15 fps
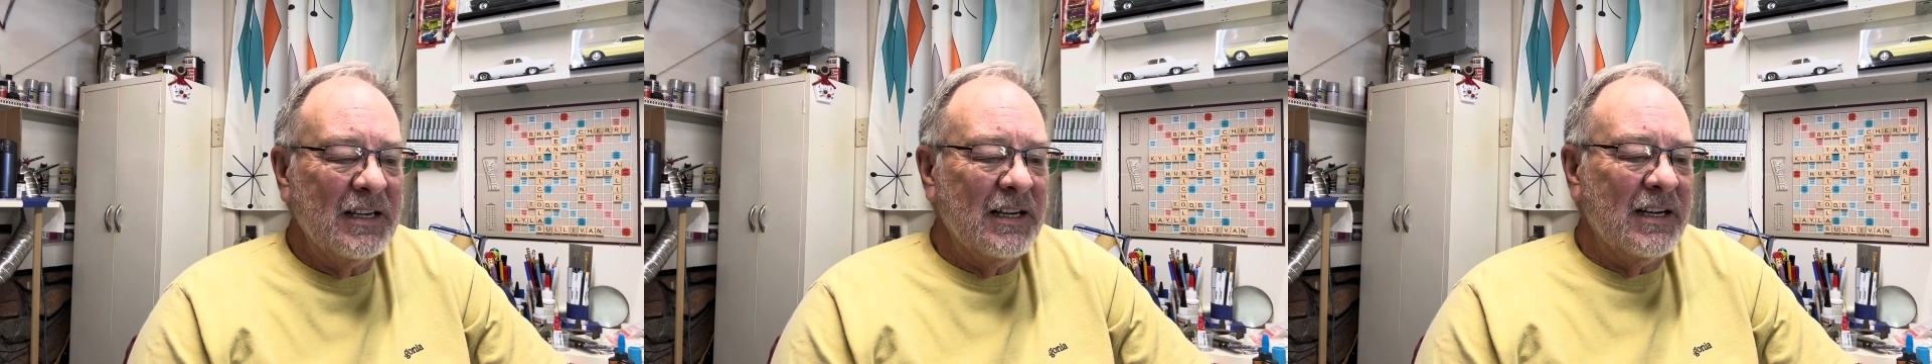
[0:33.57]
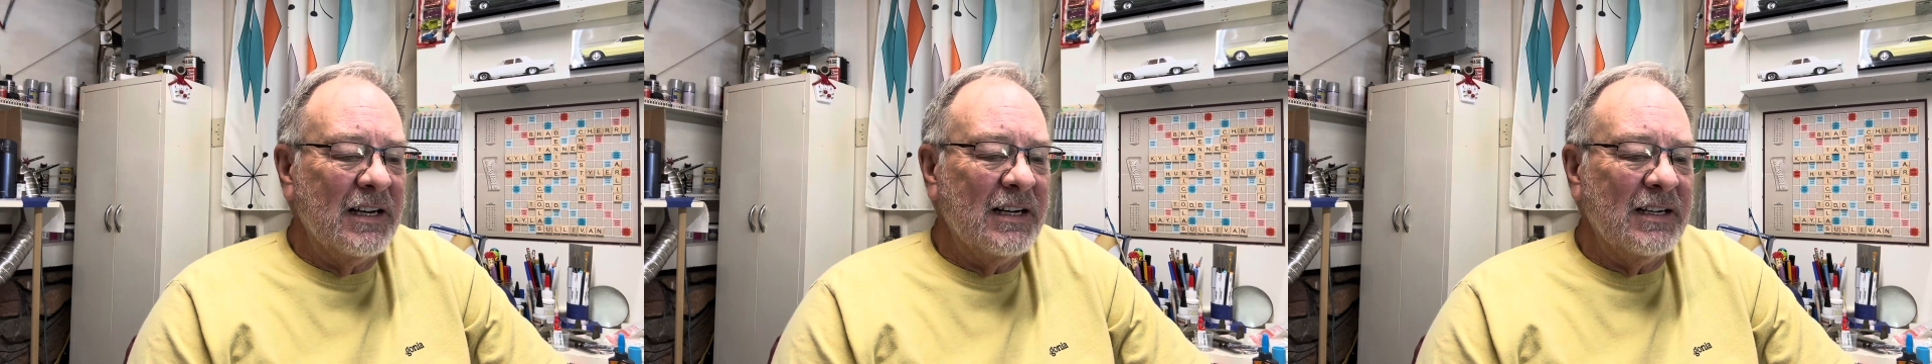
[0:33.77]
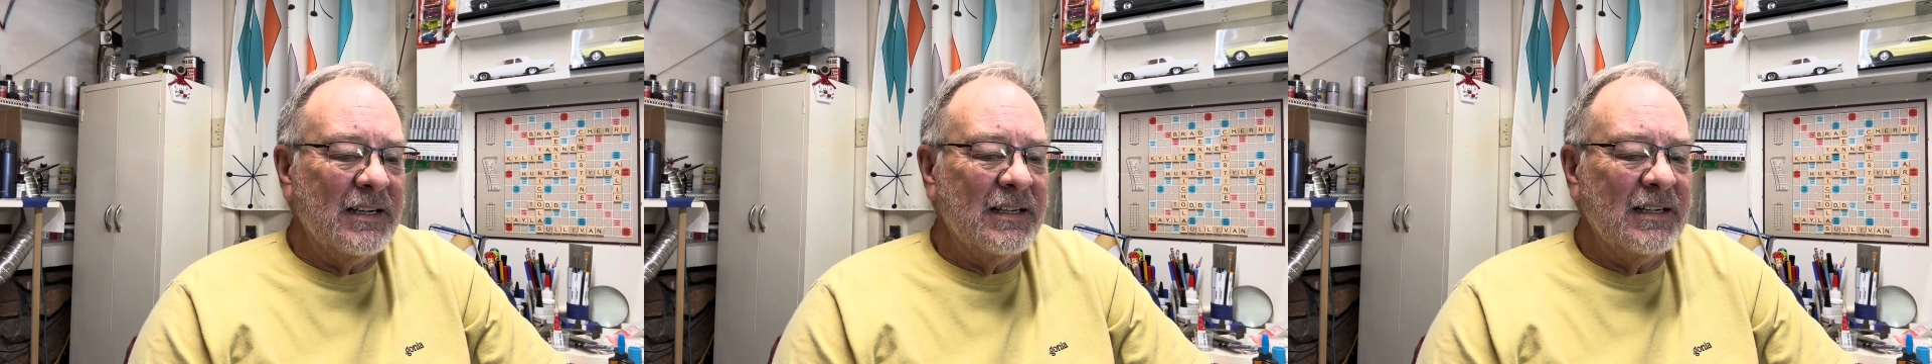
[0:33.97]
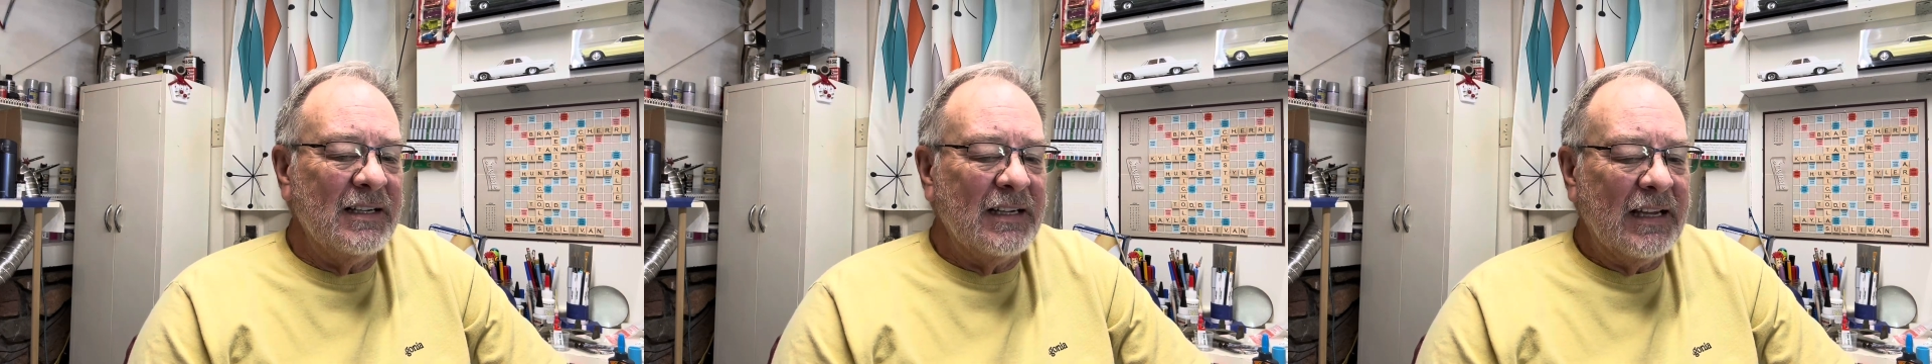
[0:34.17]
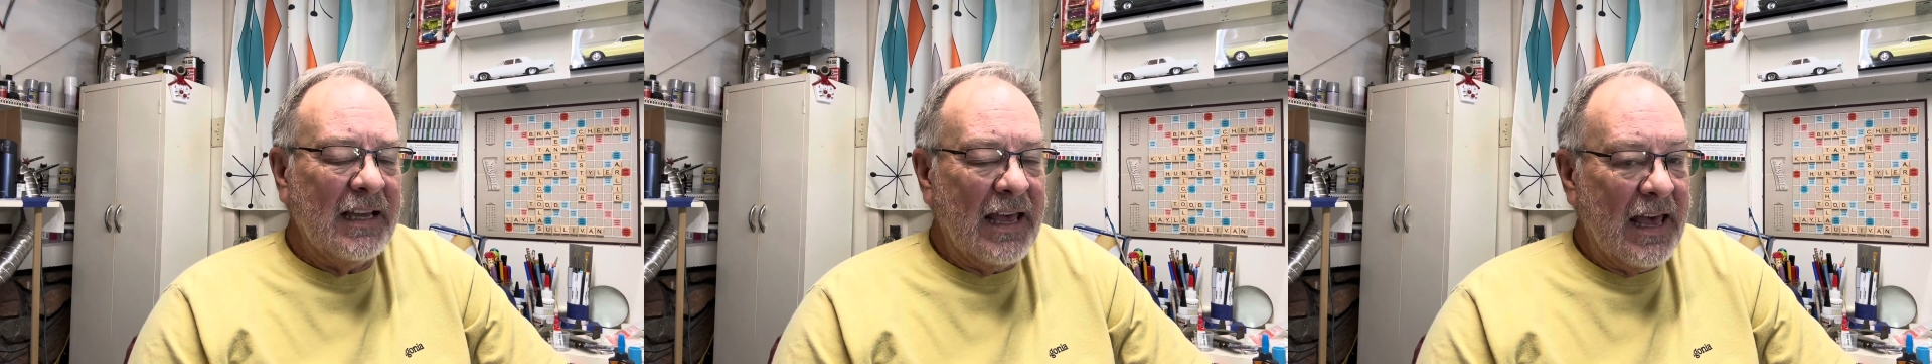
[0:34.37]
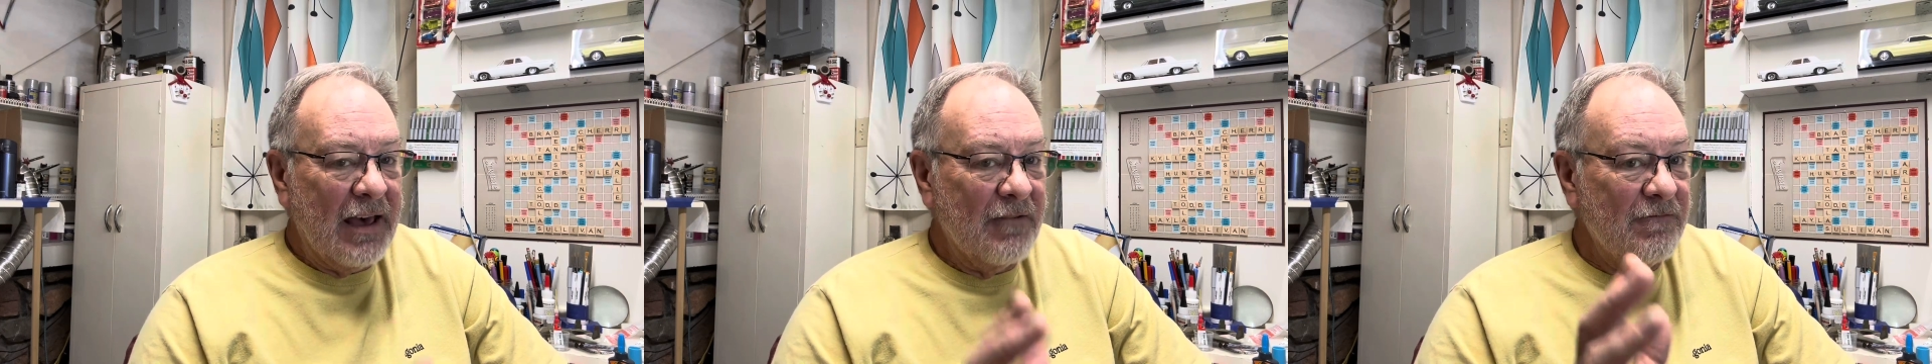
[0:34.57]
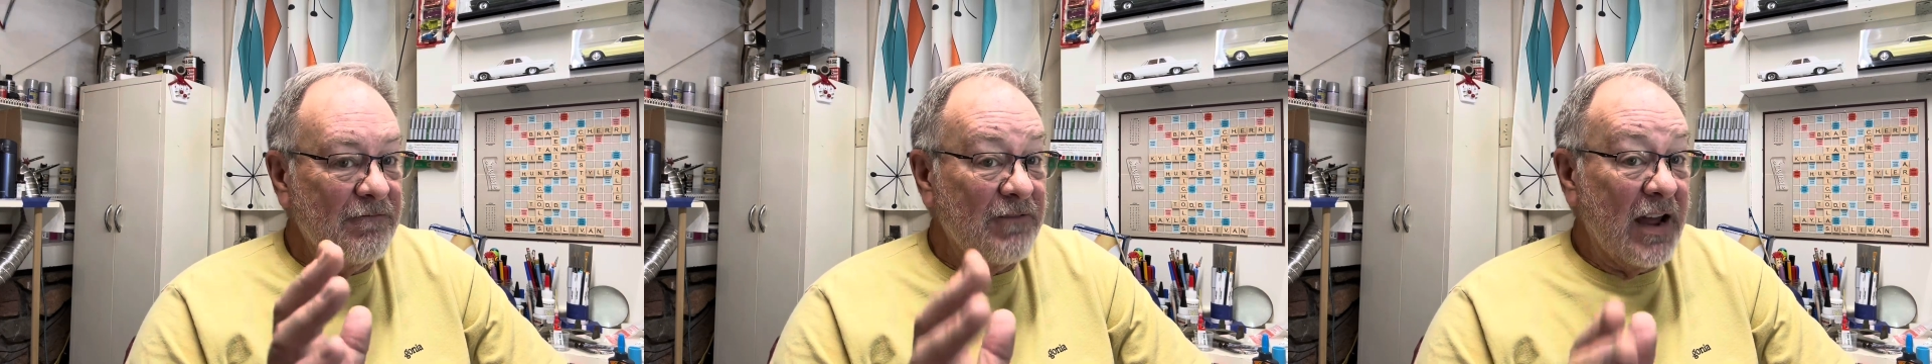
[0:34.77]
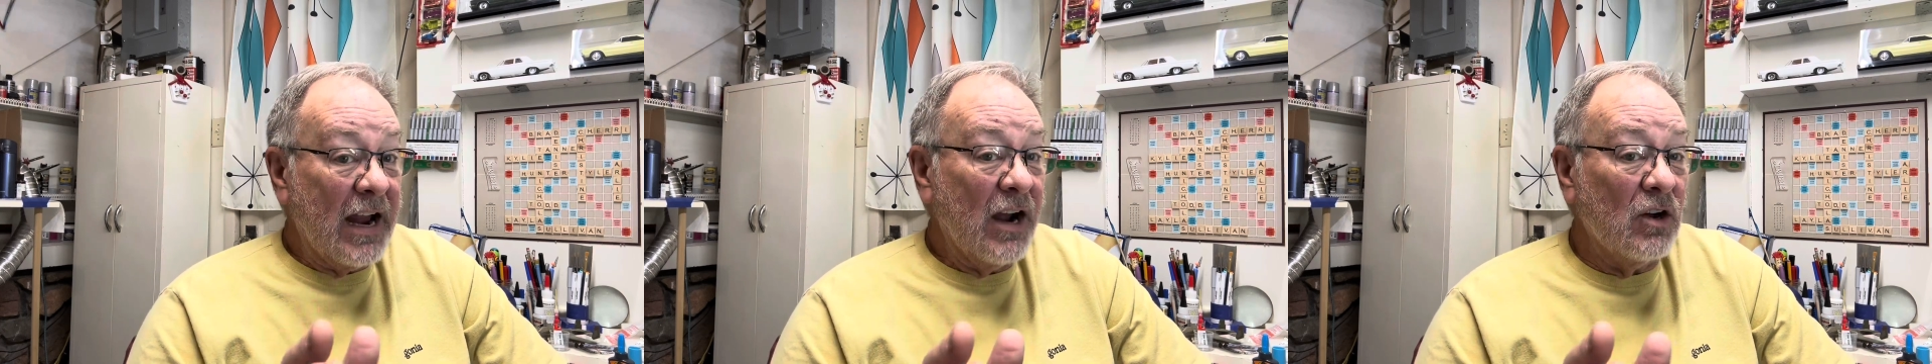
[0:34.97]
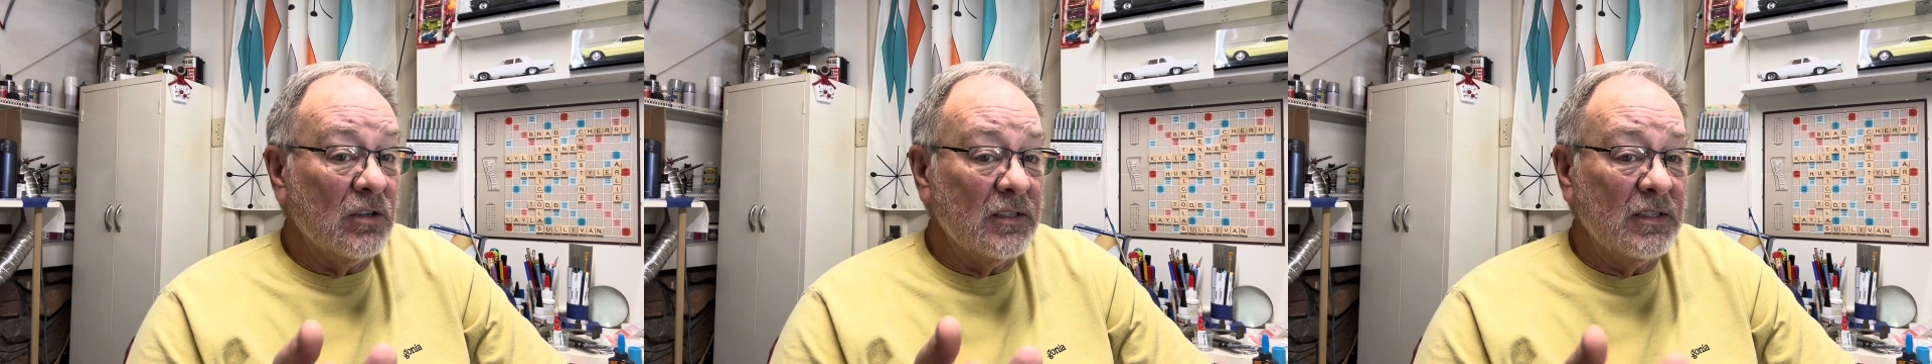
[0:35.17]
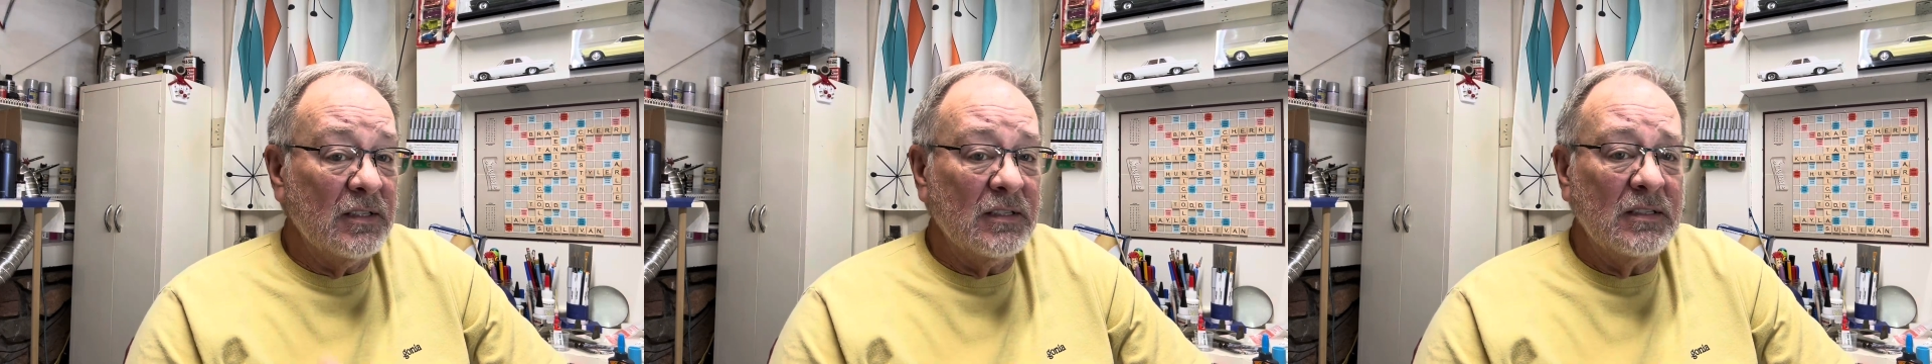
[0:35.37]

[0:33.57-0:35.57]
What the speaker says: I have found